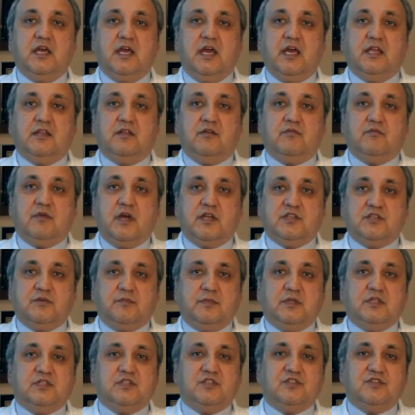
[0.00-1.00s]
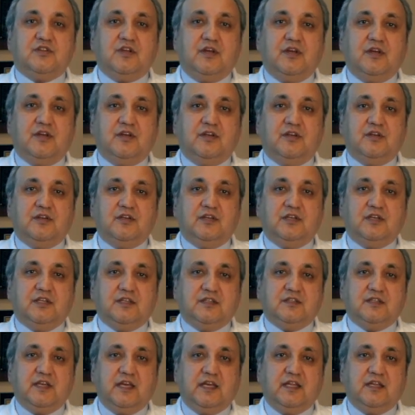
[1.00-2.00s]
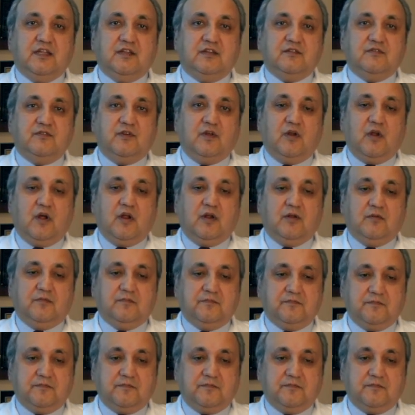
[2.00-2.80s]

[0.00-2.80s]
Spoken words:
and the regimens contain interferon.